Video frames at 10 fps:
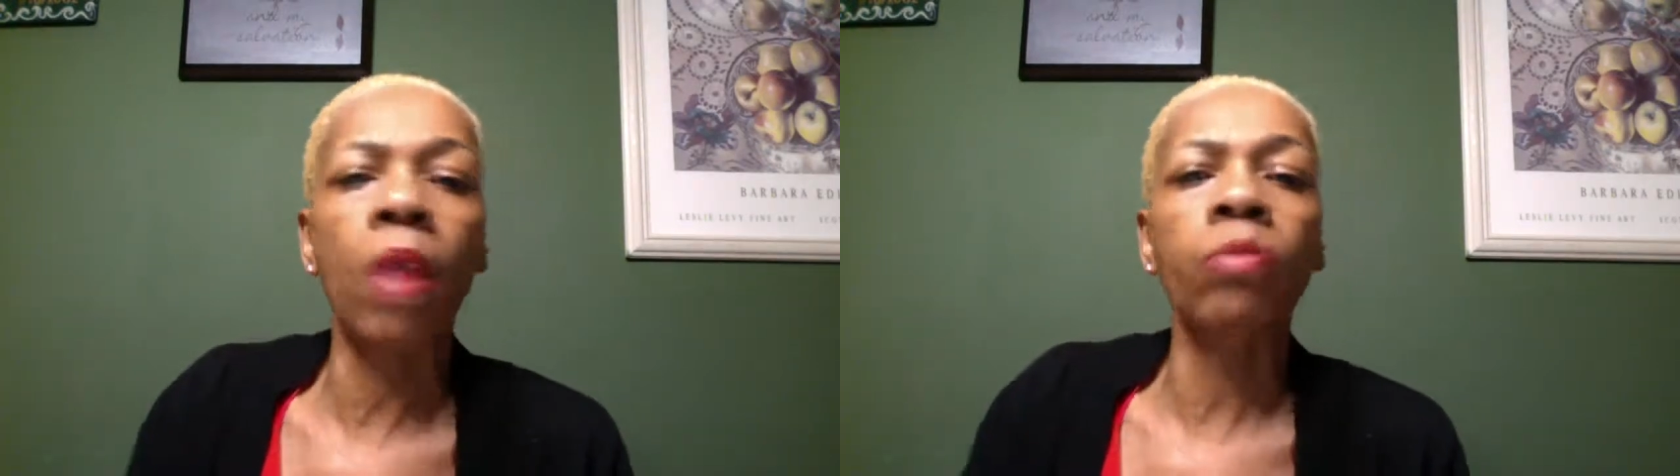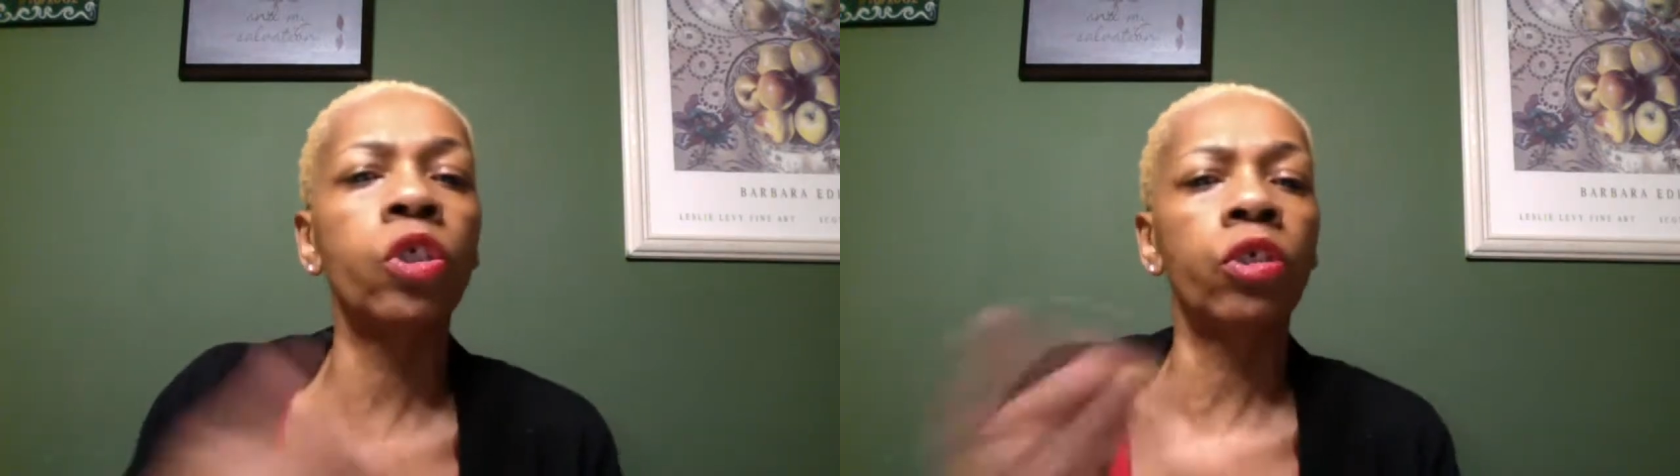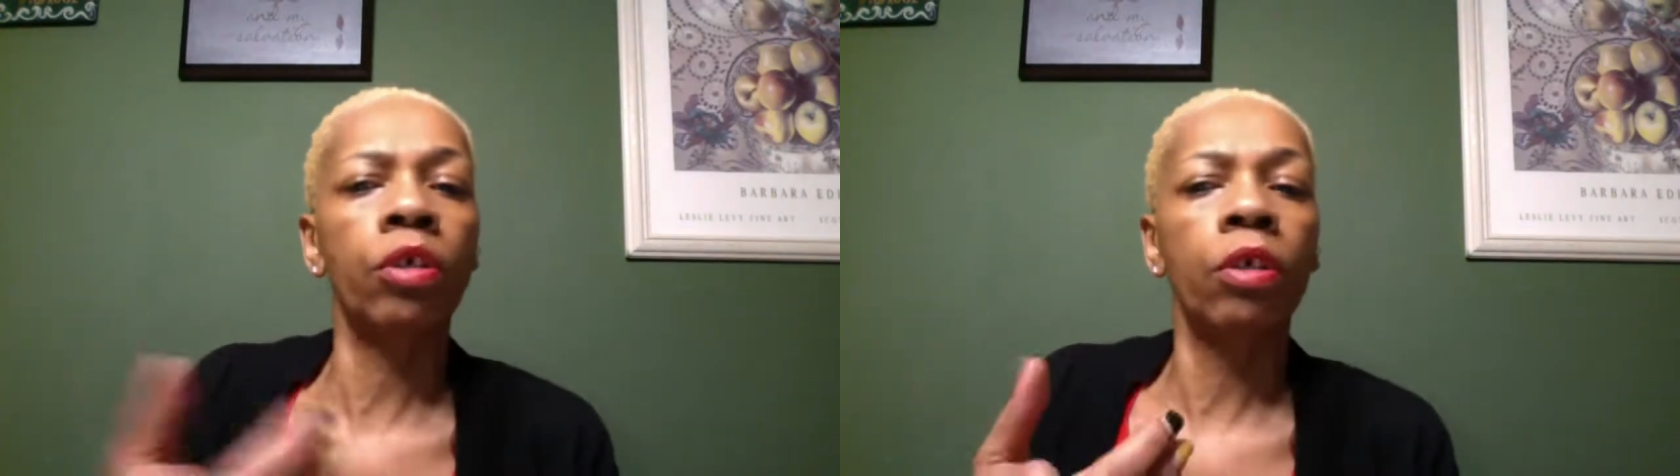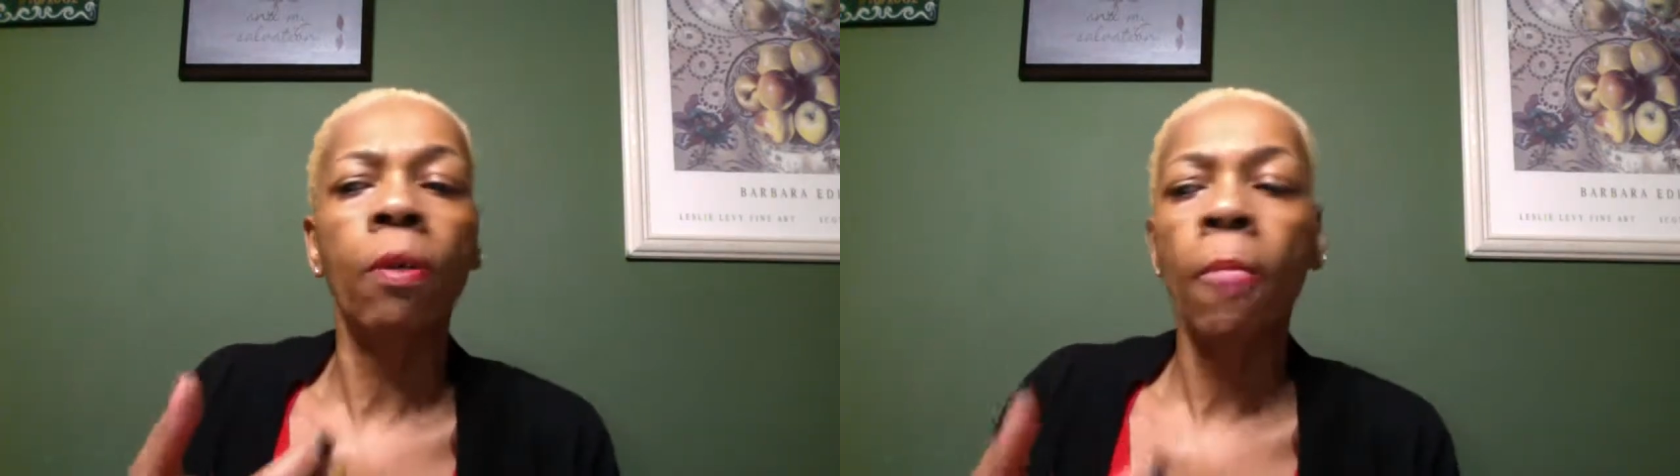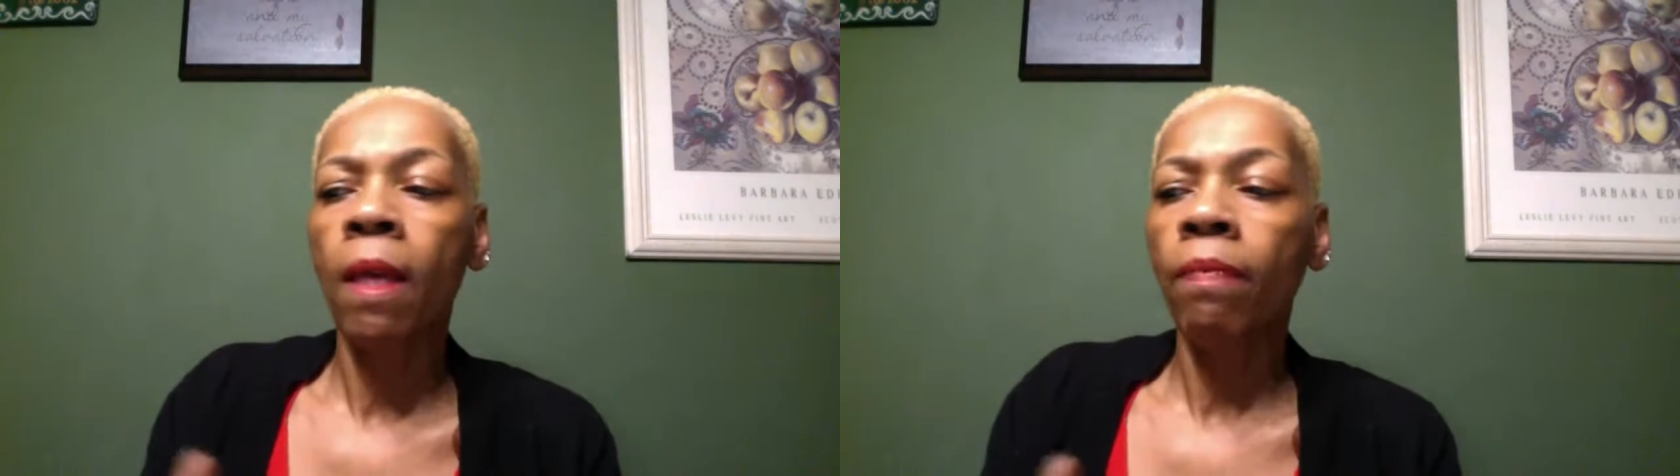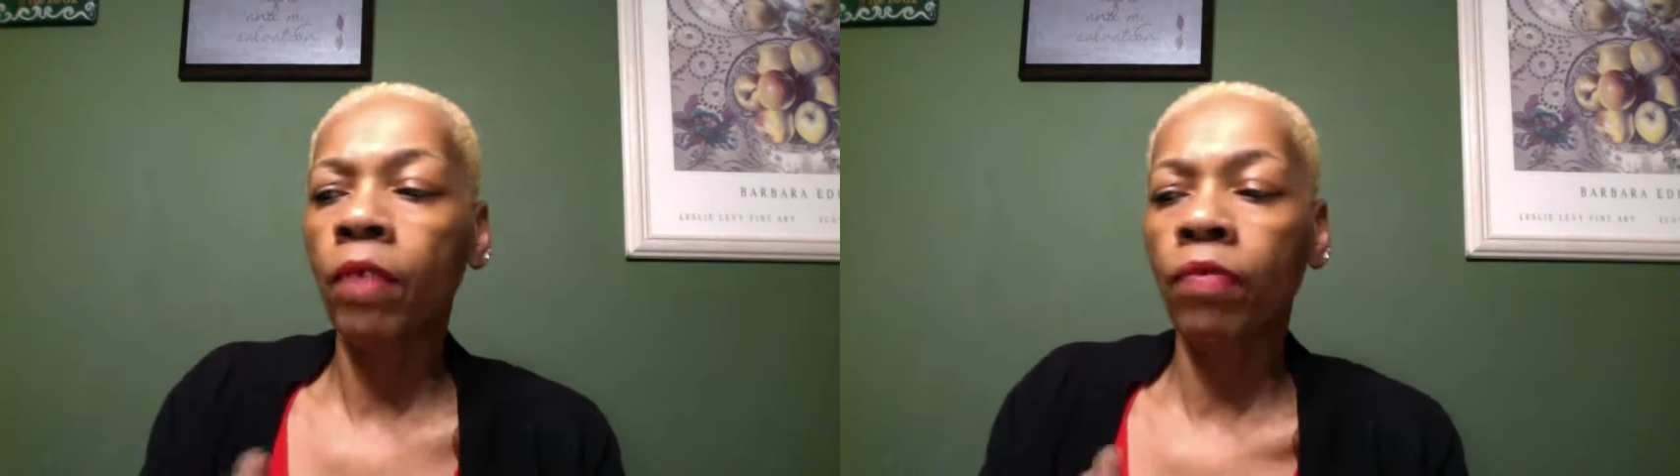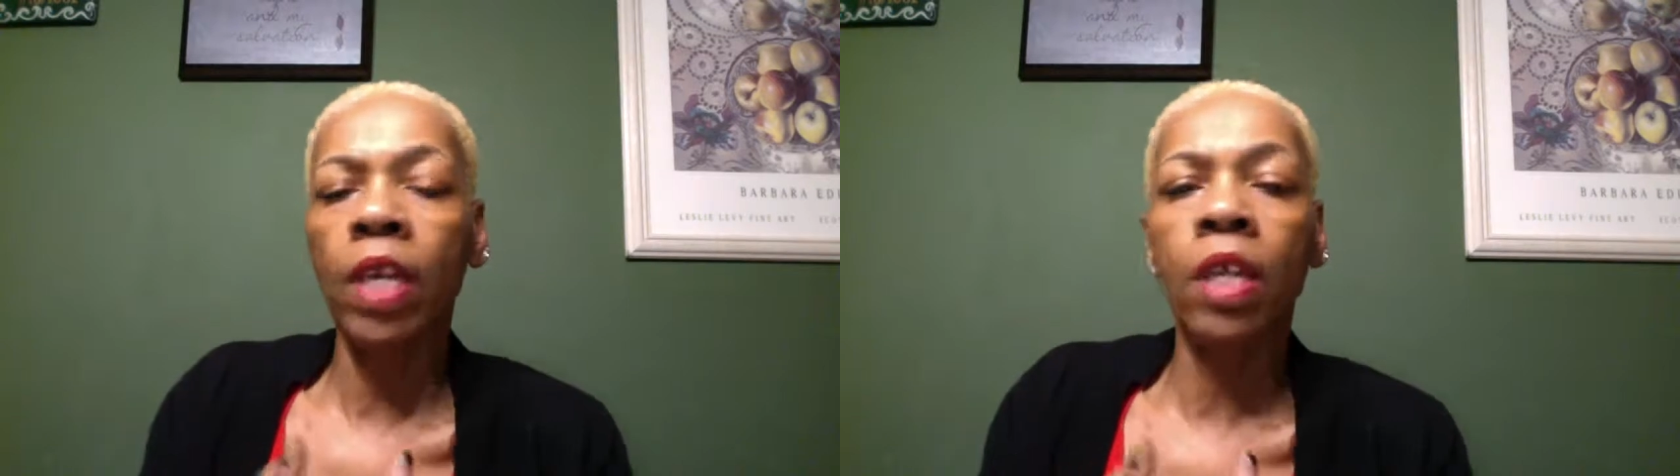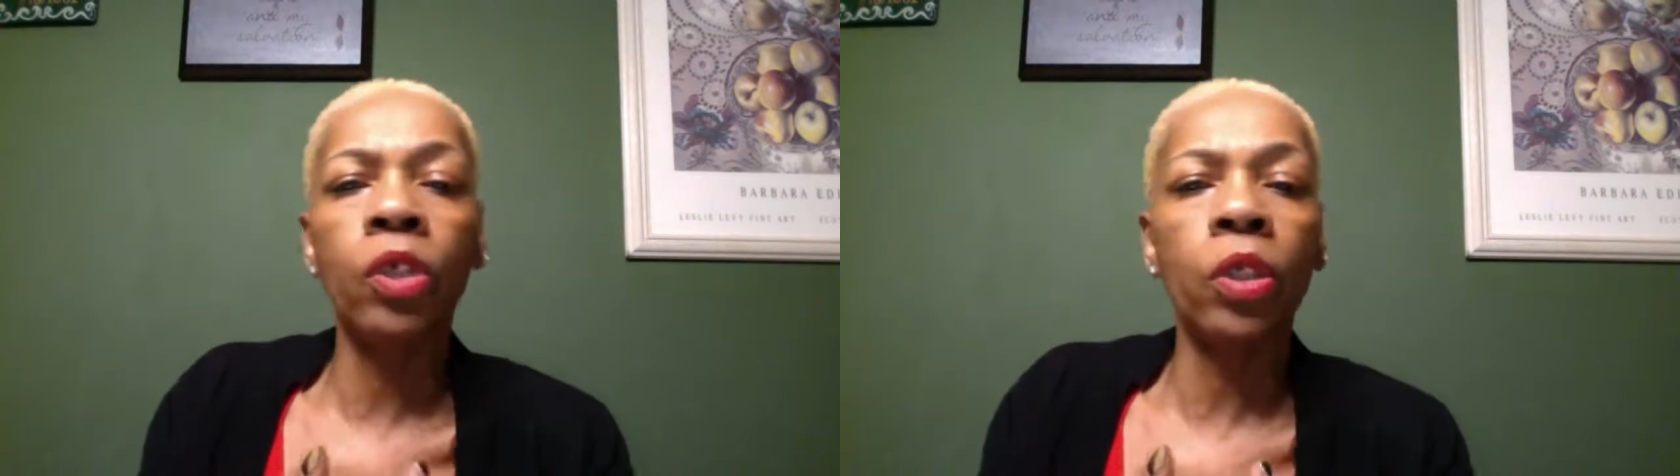I'm sure that they didn't